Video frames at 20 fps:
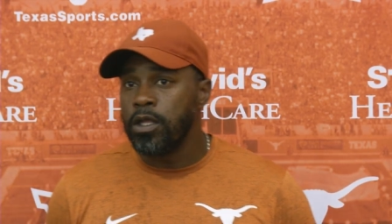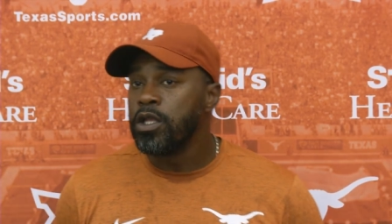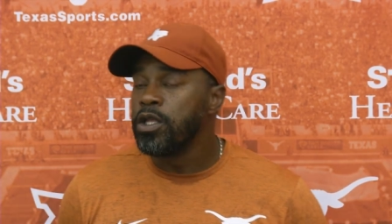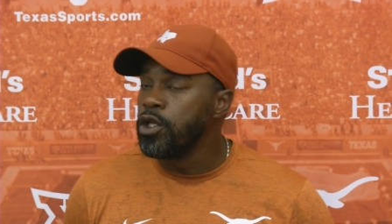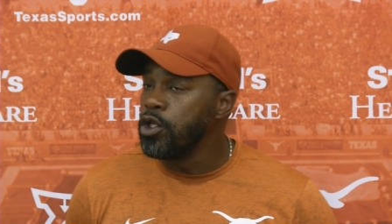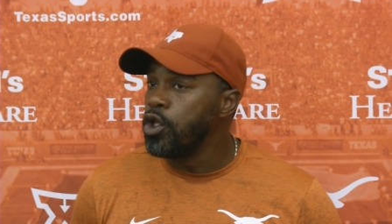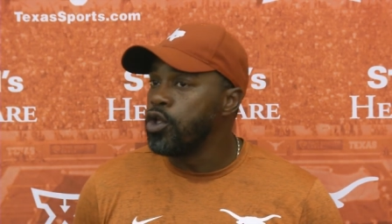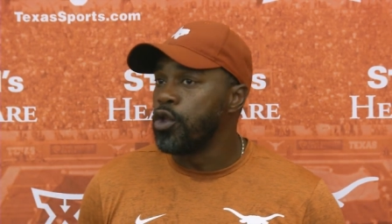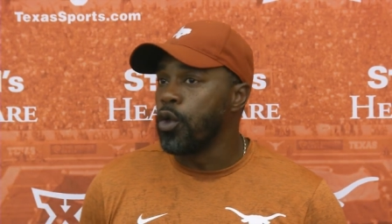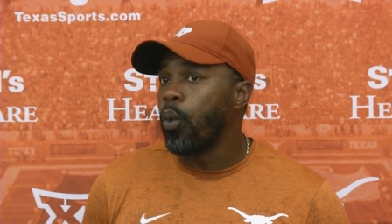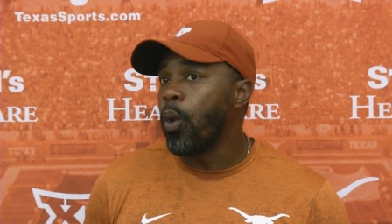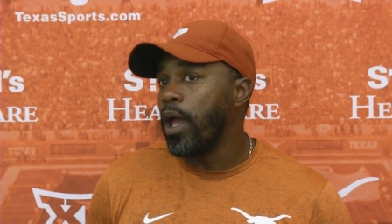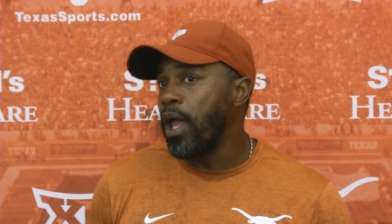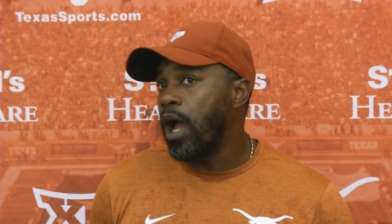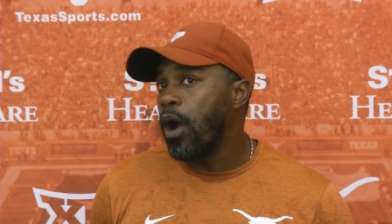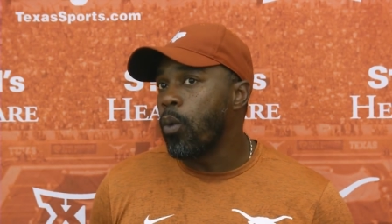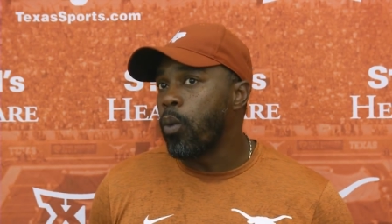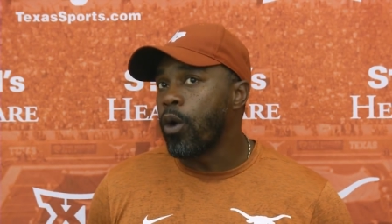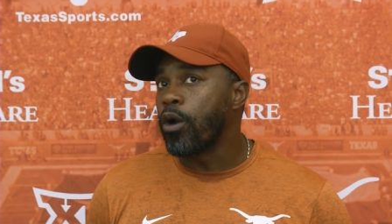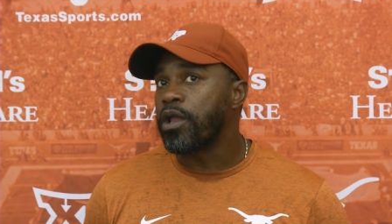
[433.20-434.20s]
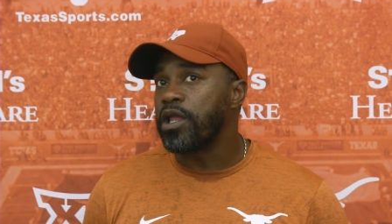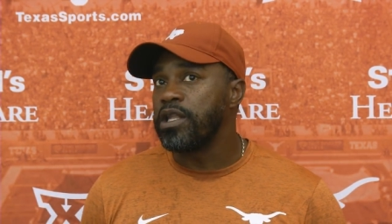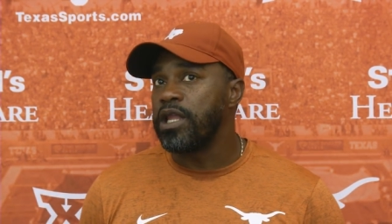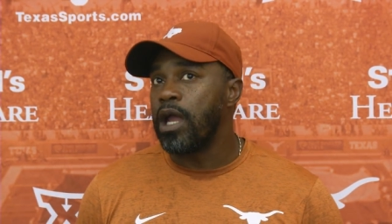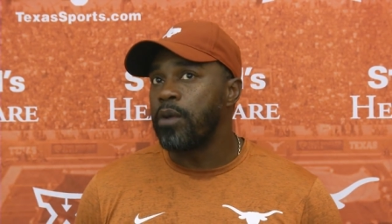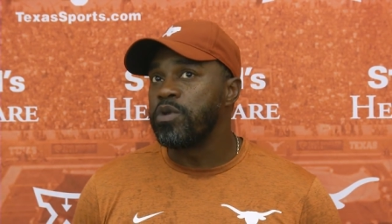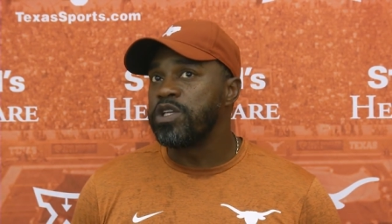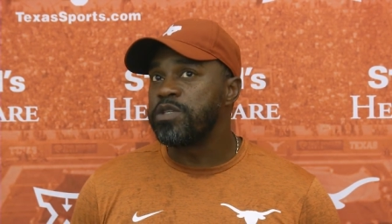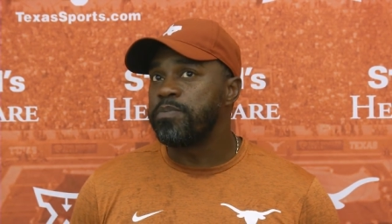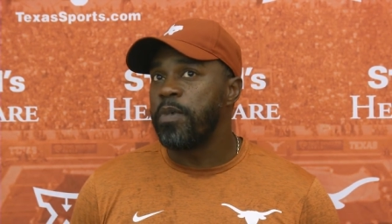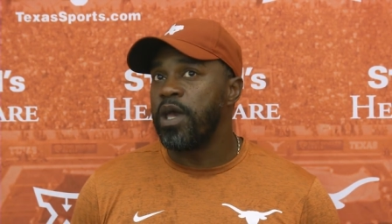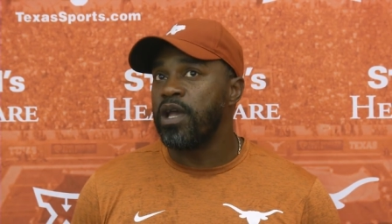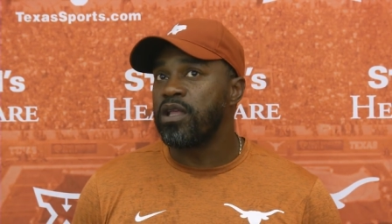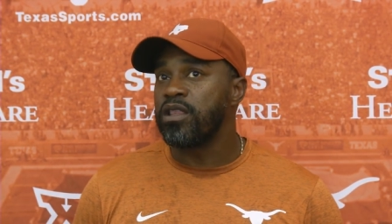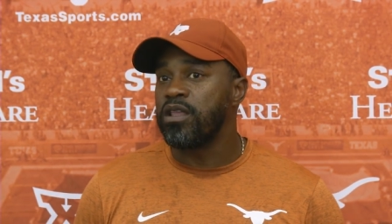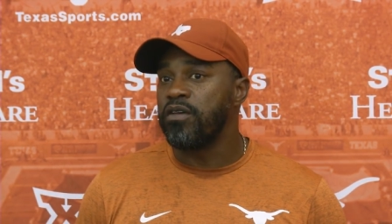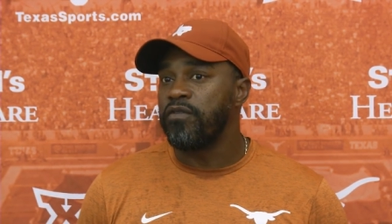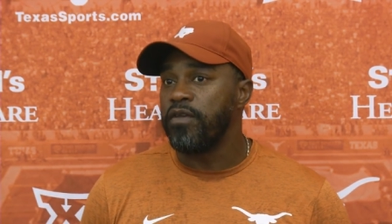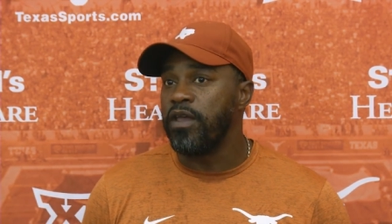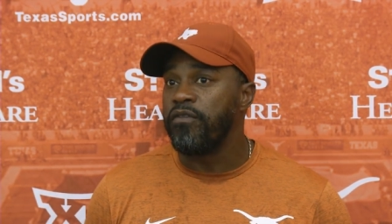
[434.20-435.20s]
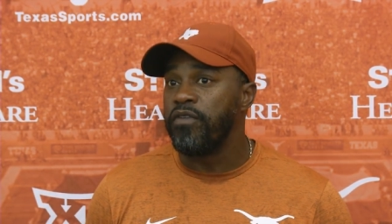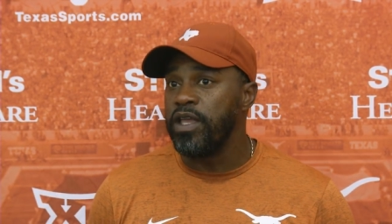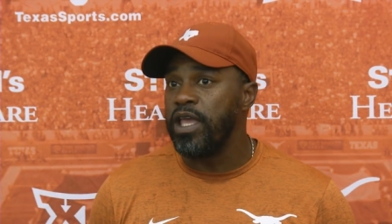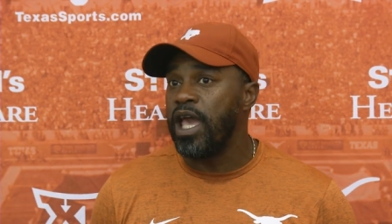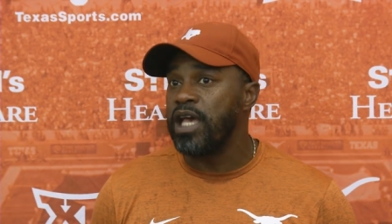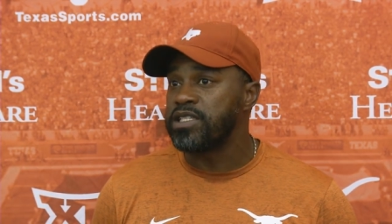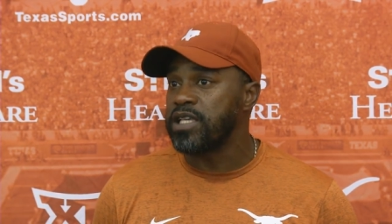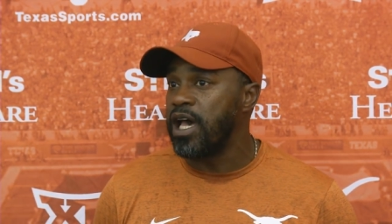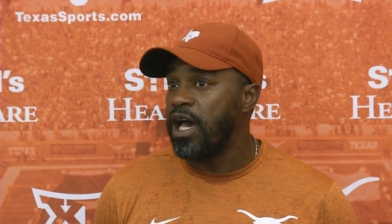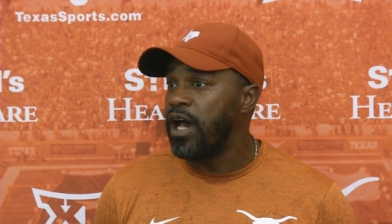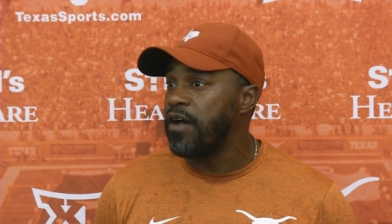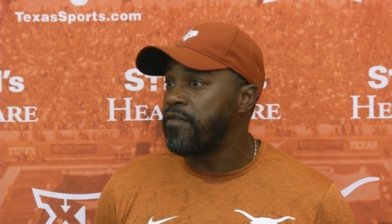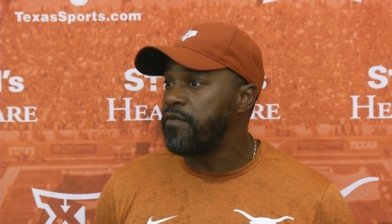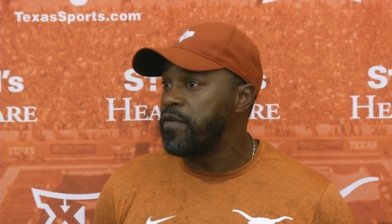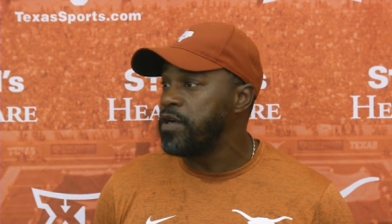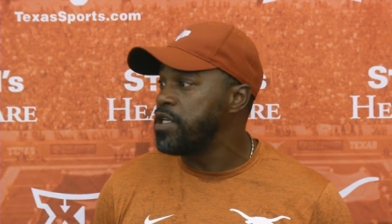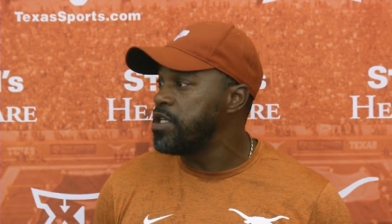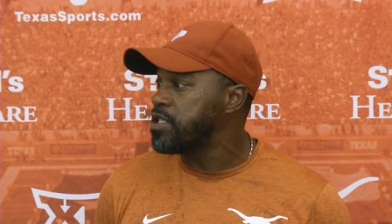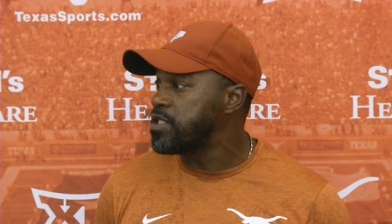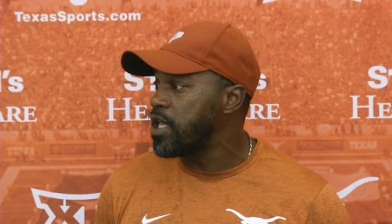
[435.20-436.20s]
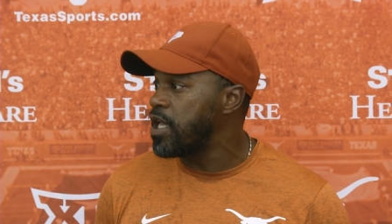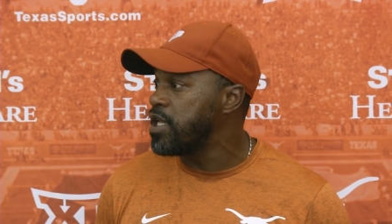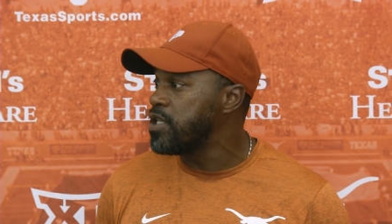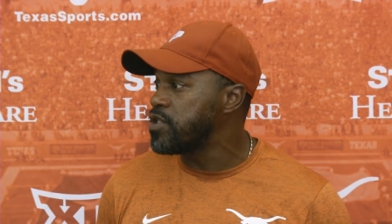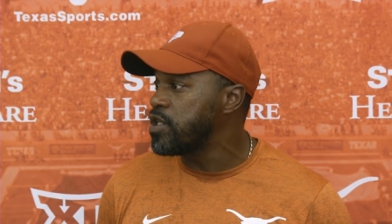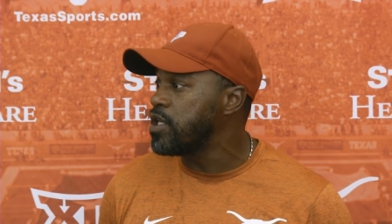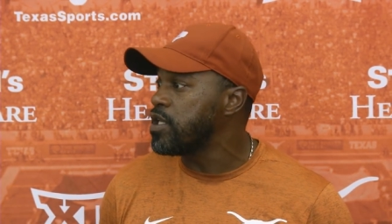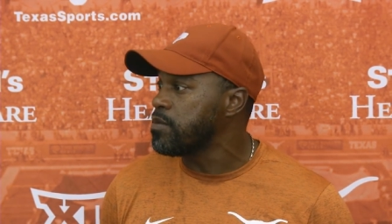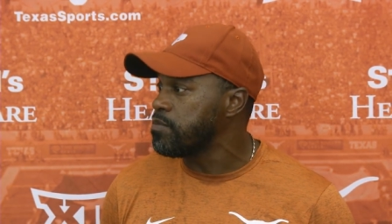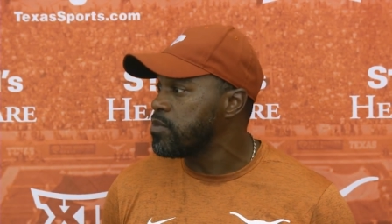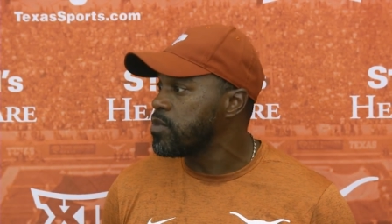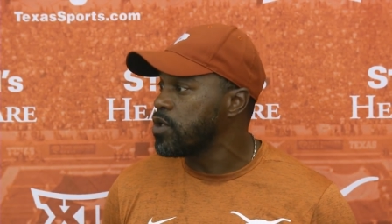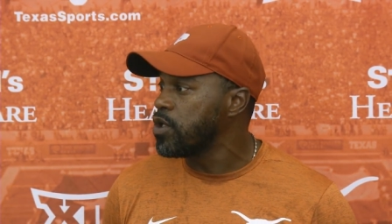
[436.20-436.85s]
The way I work in that respect, if he has a hot foot, he stays in,